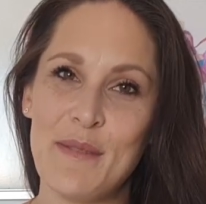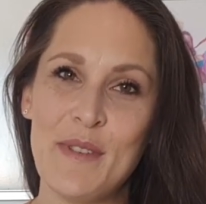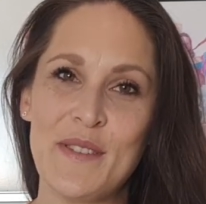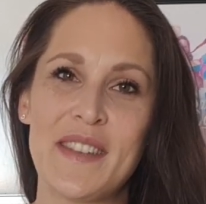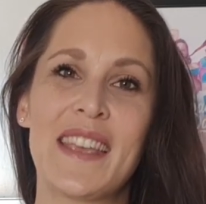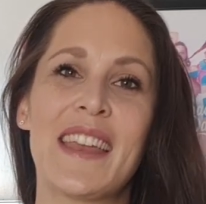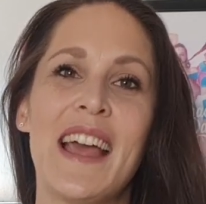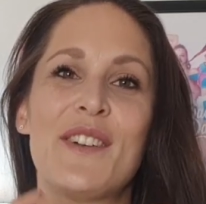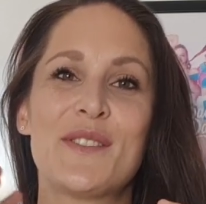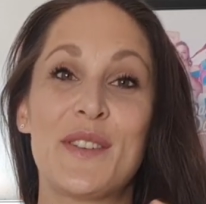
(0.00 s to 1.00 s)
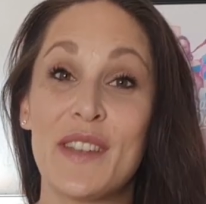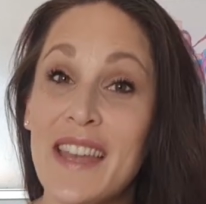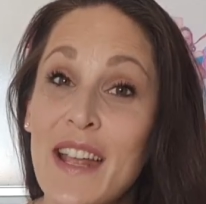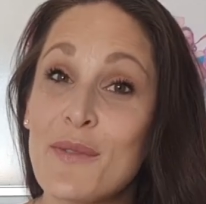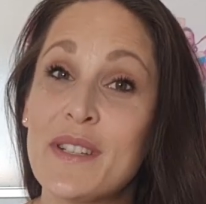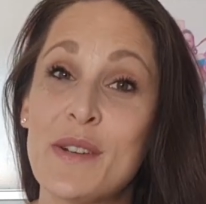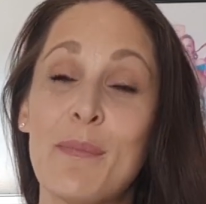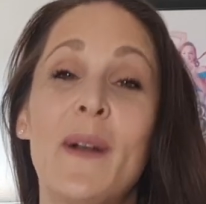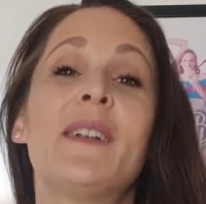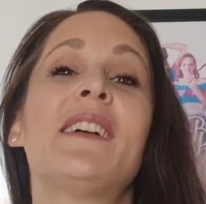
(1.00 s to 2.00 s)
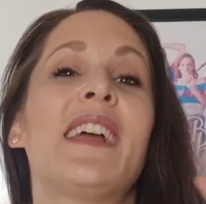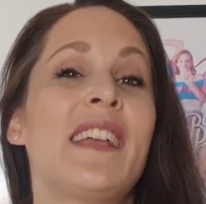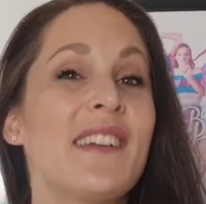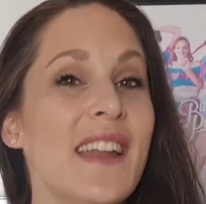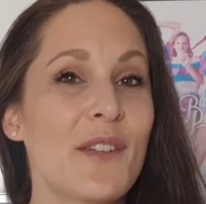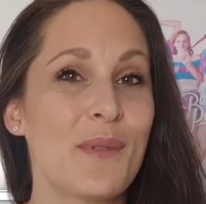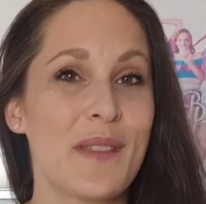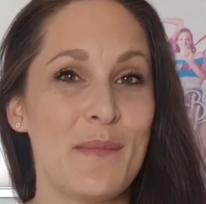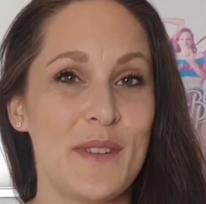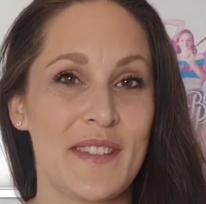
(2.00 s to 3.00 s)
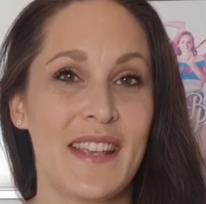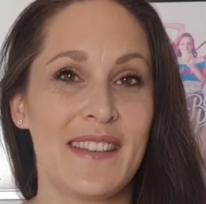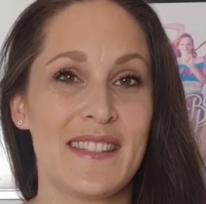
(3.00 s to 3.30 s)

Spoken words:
music and how to connect with your partner and connect with the music at the